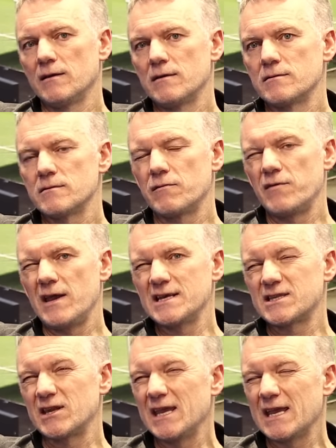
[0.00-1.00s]
the
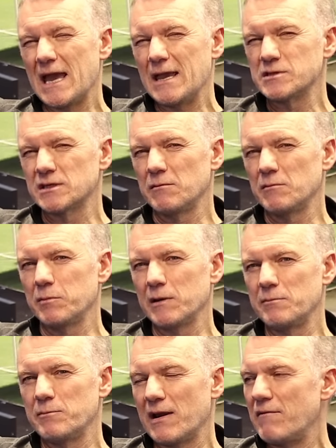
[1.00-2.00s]
first three games, I think we
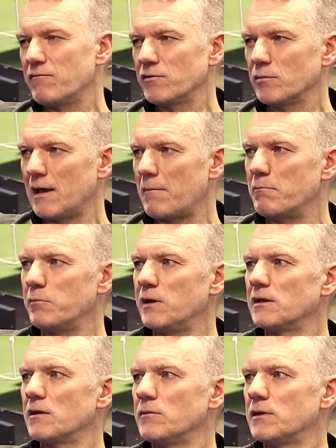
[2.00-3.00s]
played Brentford, we haven't
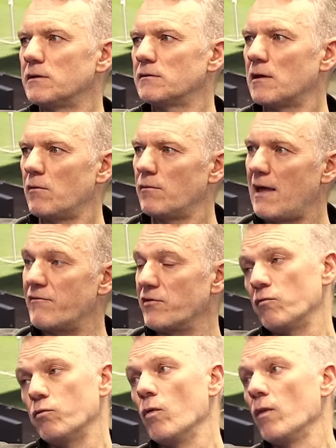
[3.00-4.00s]
beat them, and Everton
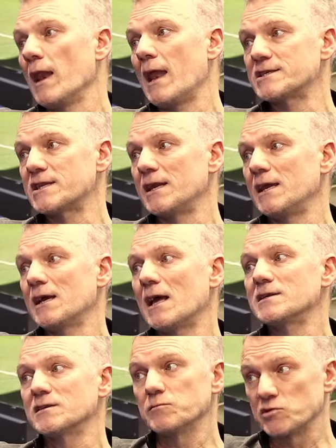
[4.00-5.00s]
have won the last three
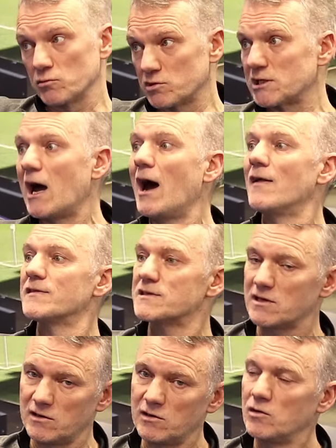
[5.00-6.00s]
against them. So starting
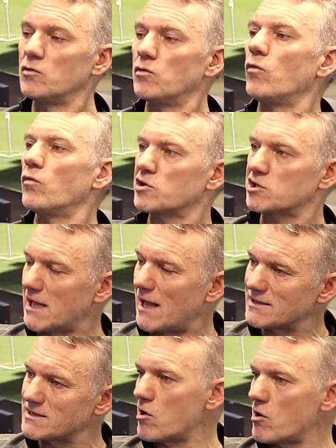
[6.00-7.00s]
to
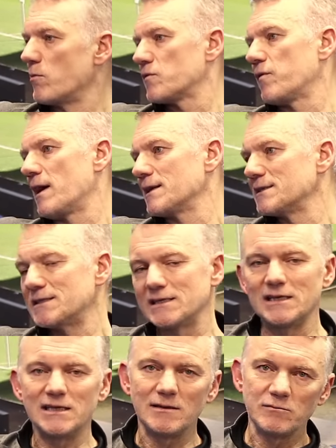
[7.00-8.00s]
understand Thomas Frank's
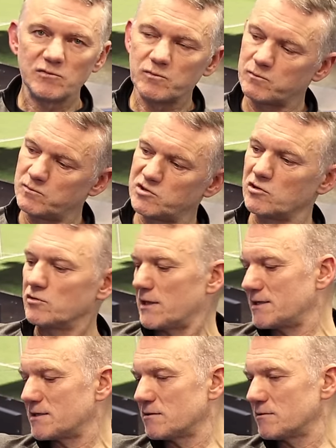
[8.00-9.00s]
team, Sean
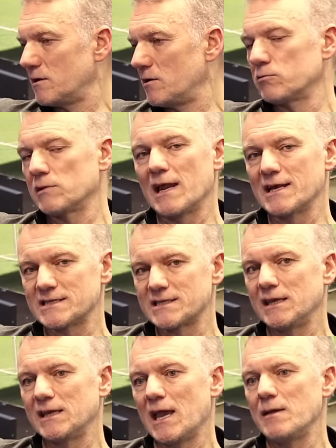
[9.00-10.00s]
Dyche, you know, the last
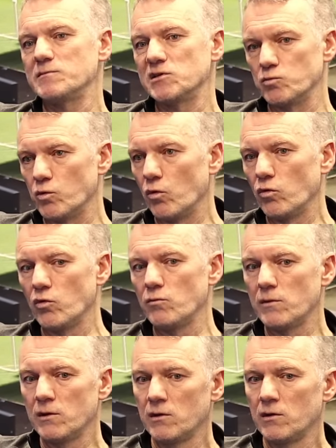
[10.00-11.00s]
three games, he's won them.
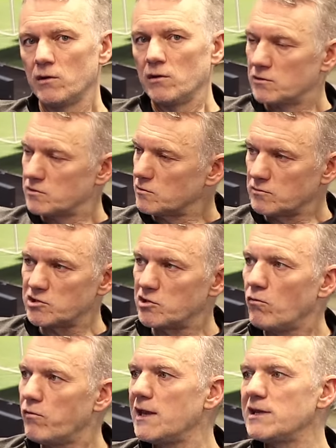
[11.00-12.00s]
So there's
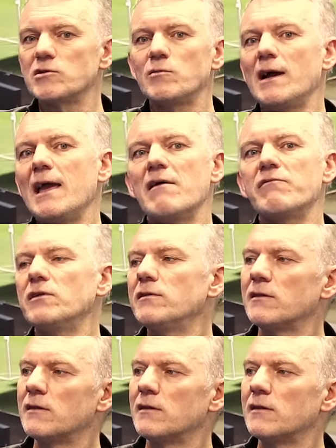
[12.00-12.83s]
no reason why Everton